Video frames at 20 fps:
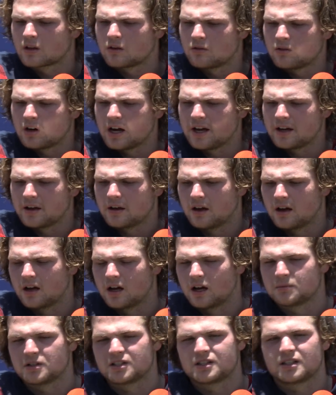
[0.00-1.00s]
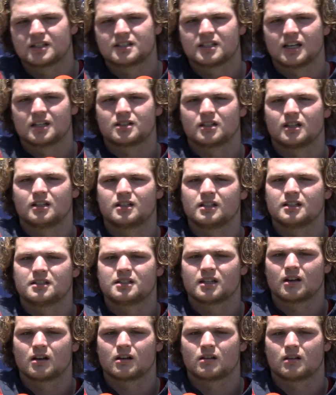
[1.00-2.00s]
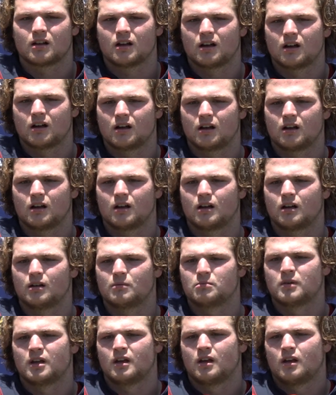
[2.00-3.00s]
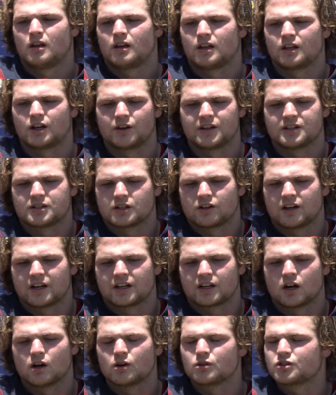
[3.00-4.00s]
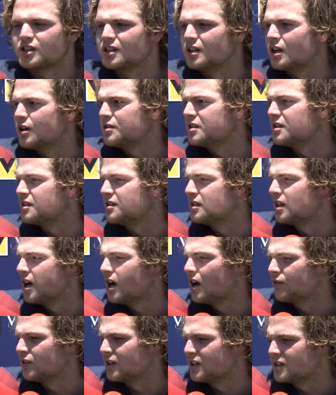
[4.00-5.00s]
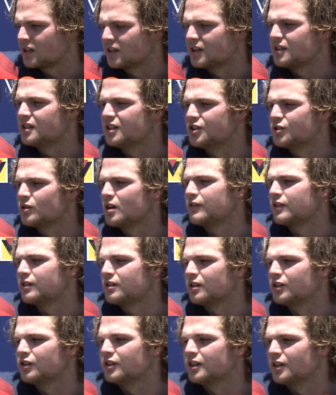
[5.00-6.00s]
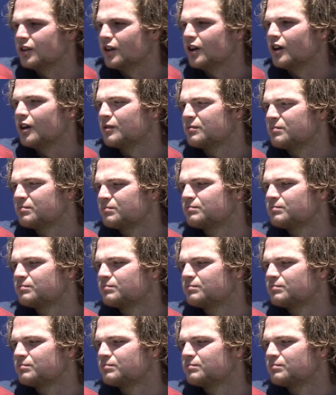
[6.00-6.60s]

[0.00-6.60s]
Right. Just the attention to detail. You know, he's a great coach. He knows his stuff, and he's going to teach you everything you need to know.